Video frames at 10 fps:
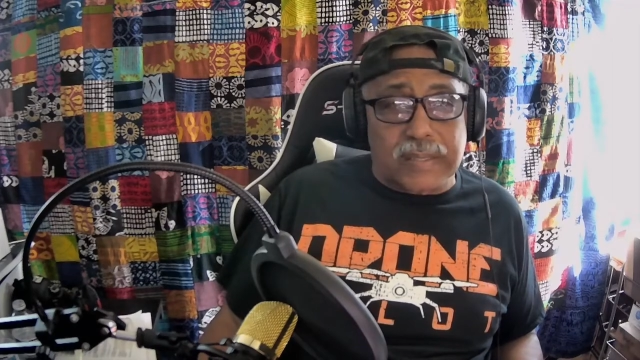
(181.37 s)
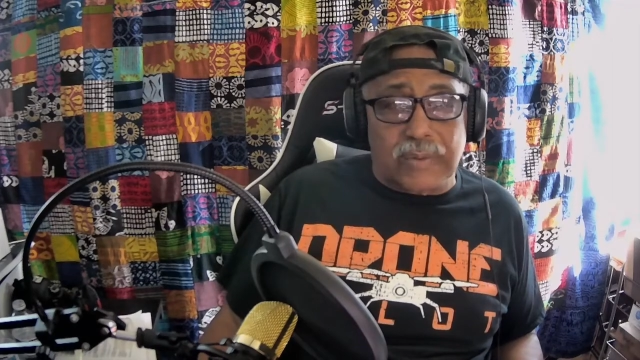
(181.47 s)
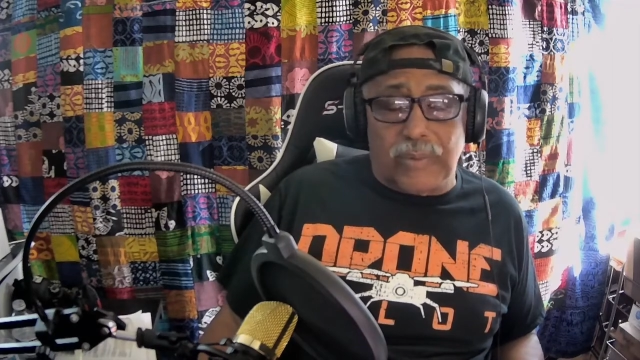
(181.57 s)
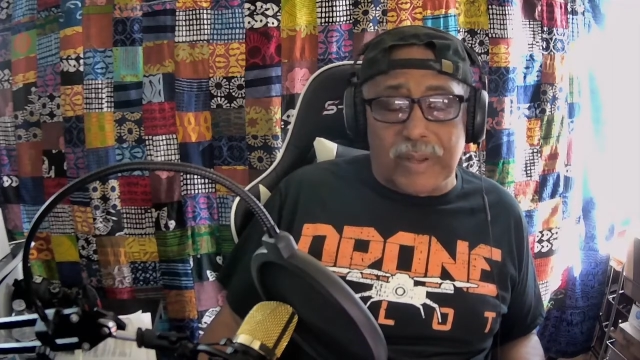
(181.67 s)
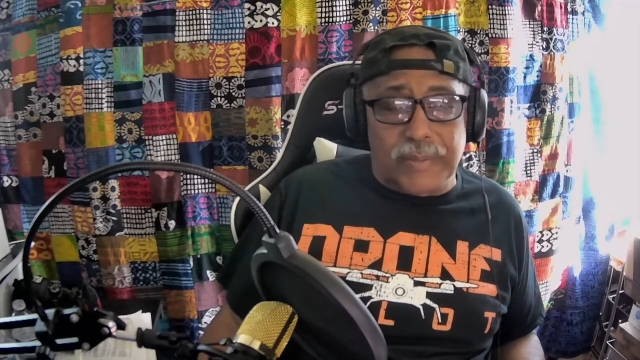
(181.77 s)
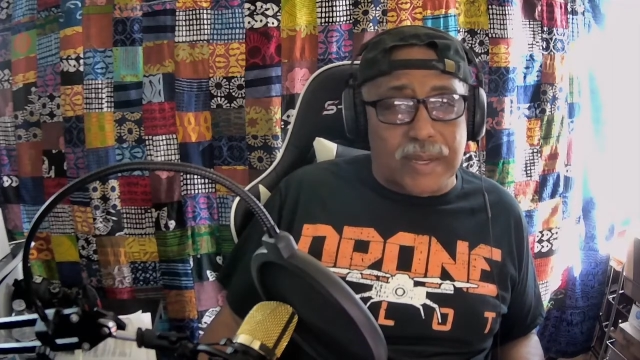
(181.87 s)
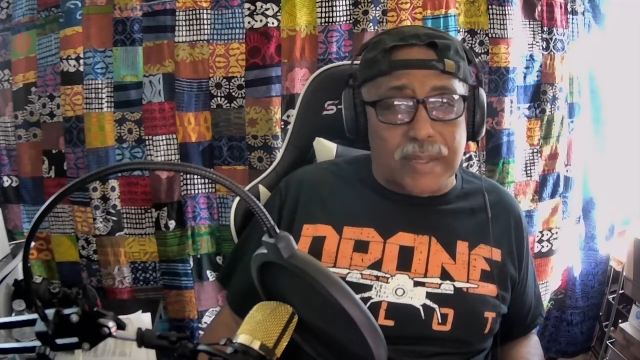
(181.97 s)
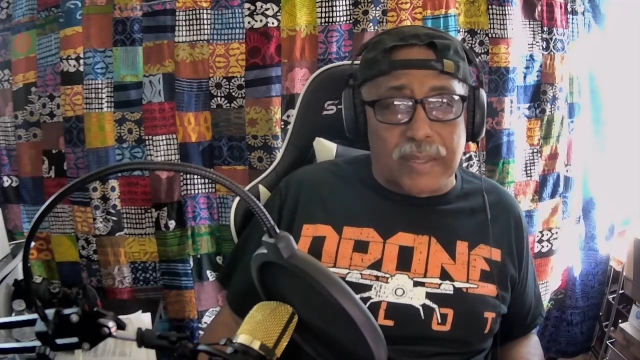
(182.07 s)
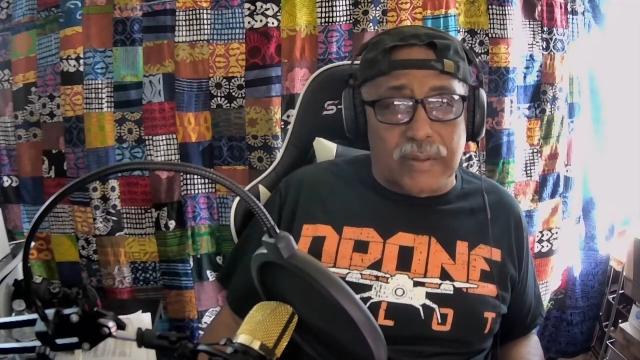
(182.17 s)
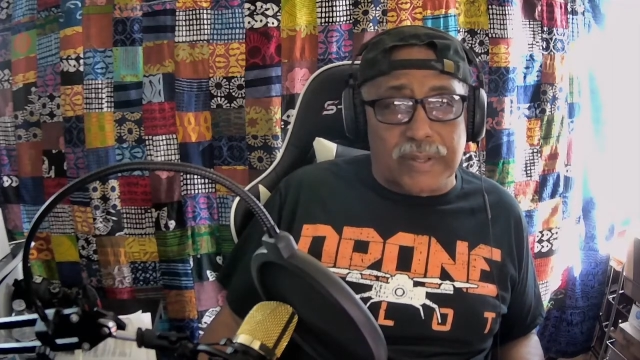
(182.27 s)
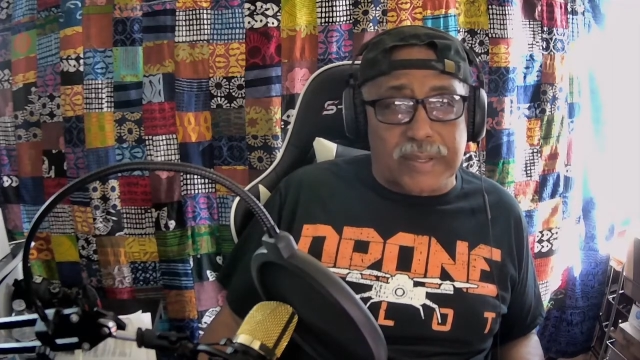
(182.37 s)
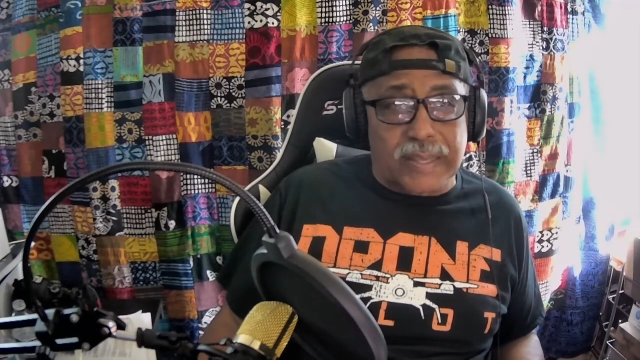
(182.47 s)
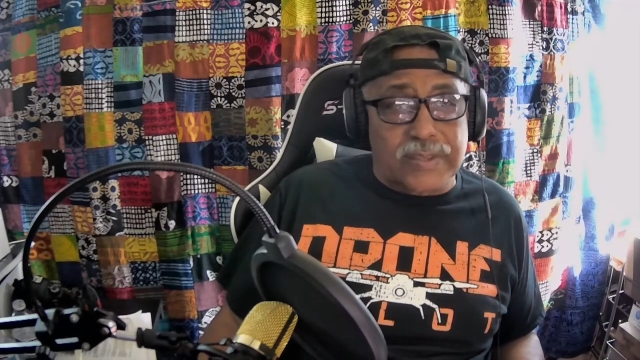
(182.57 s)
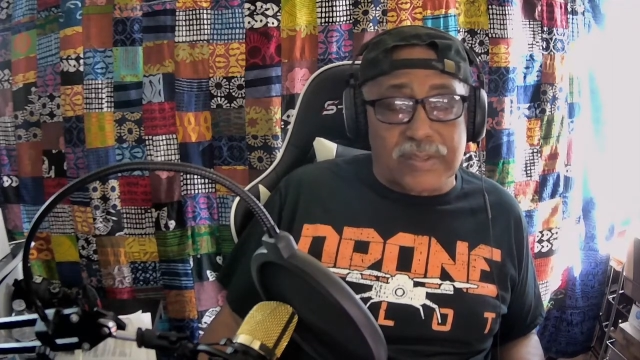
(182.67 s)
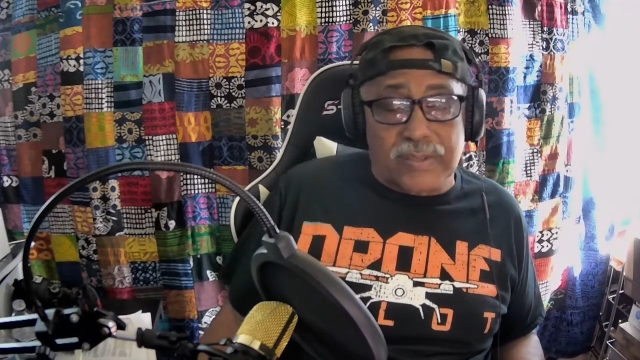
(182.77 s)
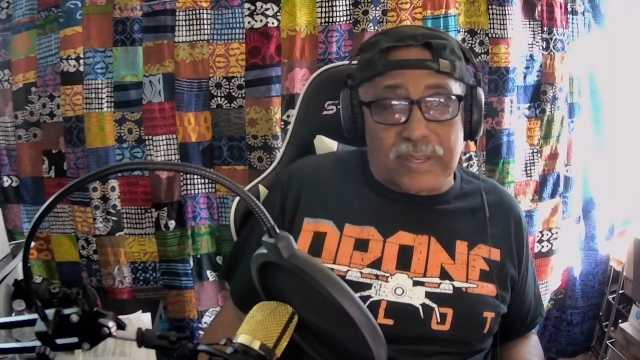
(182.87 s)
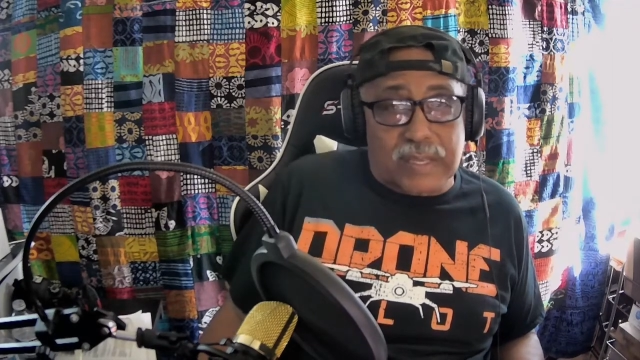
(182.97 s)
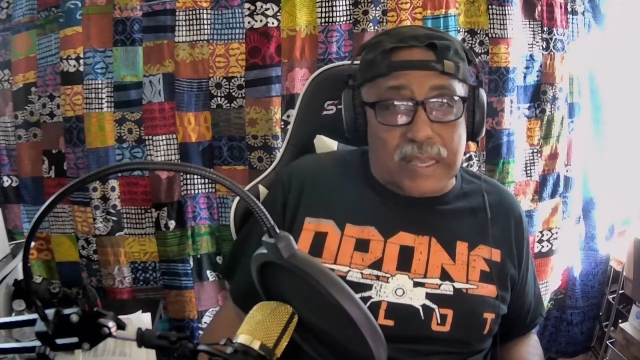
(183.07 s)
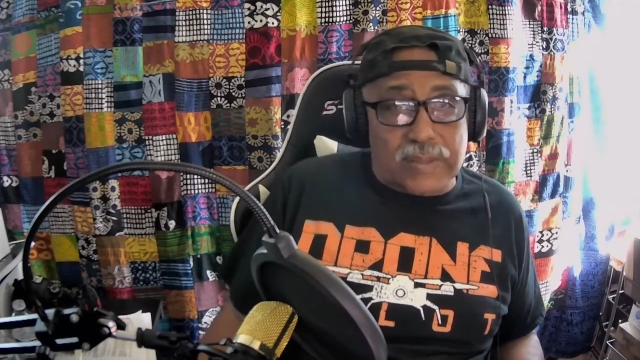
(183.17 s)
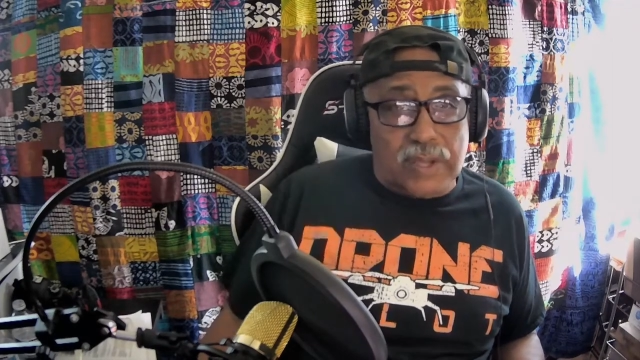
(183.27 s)
wait a minute, the test is the
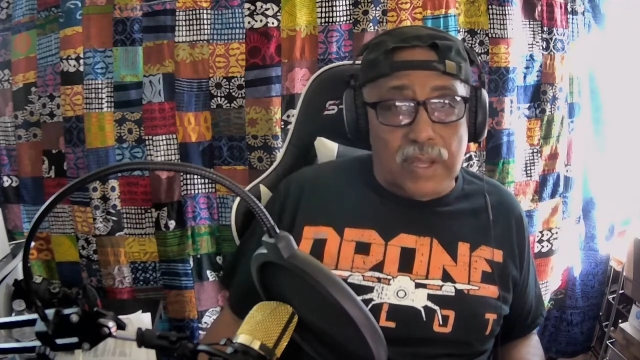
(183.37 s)
test.